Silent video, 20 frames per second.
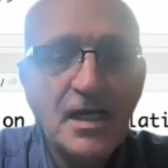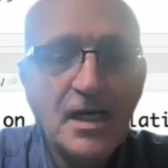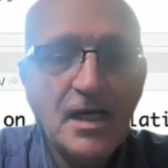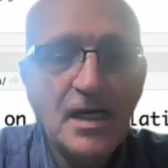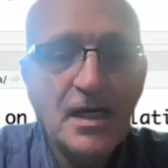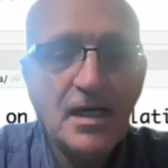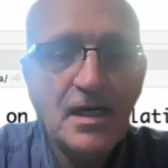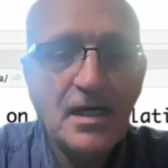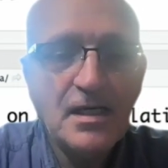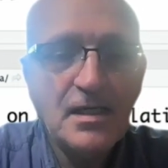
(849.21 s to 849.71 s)

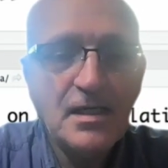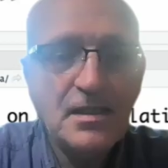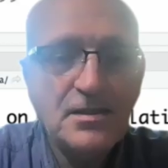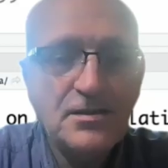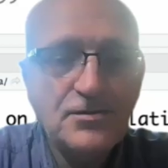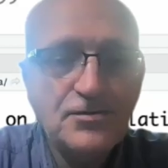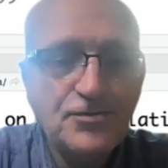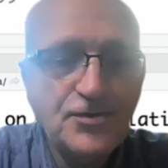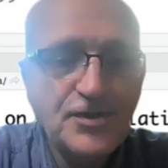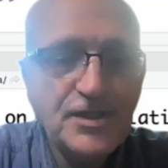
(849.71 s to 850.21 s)

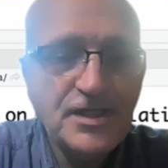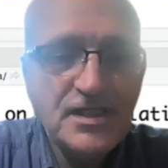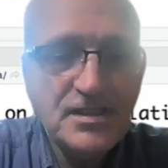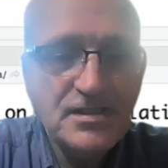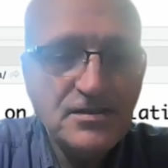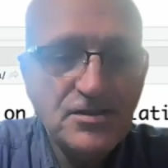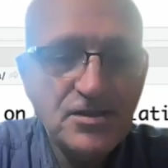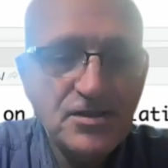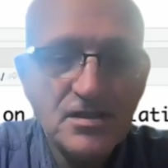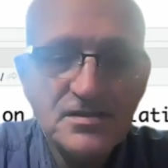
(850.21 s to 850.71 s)

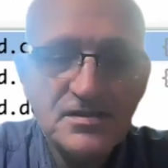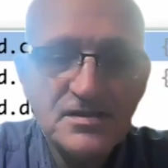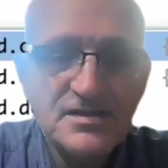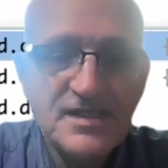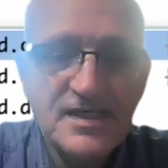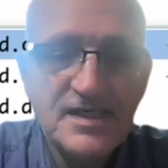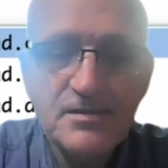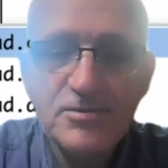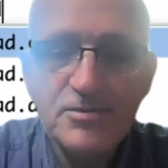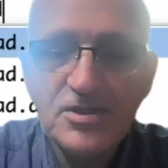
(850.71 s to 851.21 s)

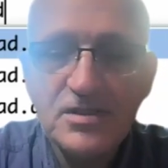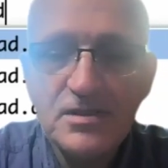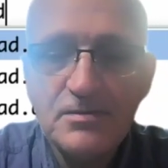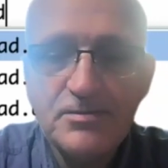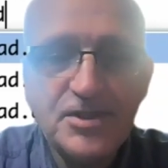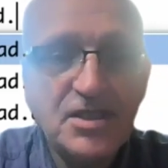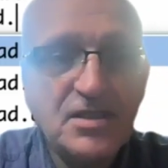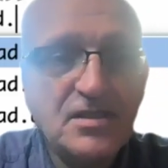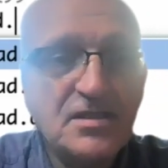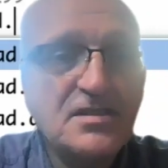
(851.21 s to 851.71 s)
read.table
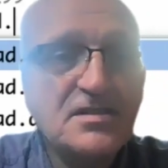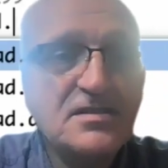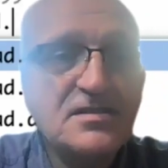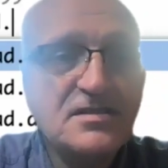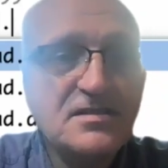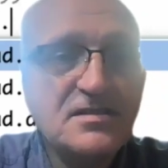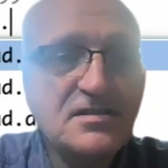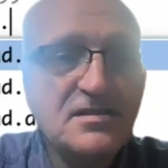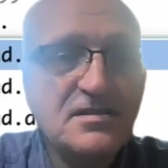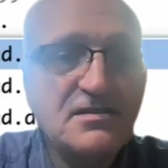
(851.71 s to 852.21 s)

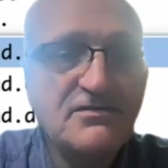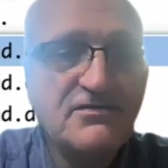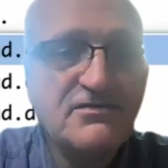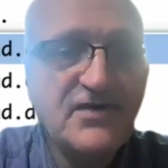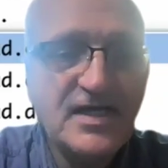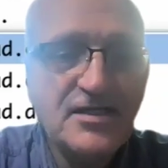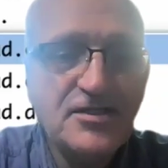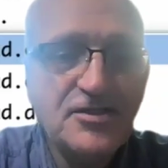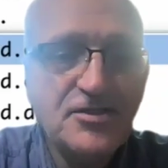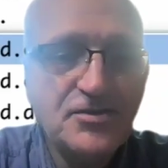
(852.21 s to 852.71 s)
because the
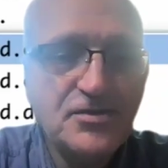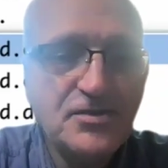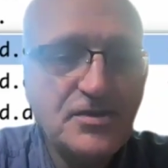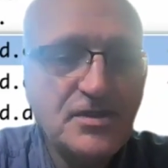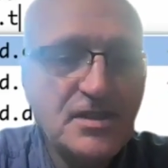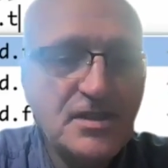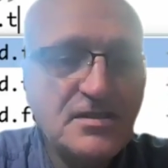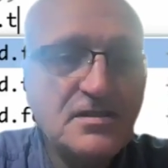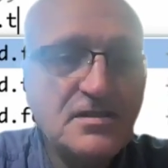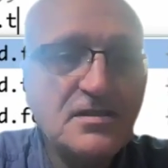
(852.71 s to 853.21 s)
value
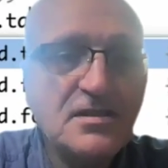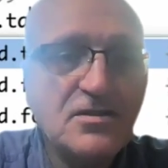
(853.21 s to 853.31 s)
is,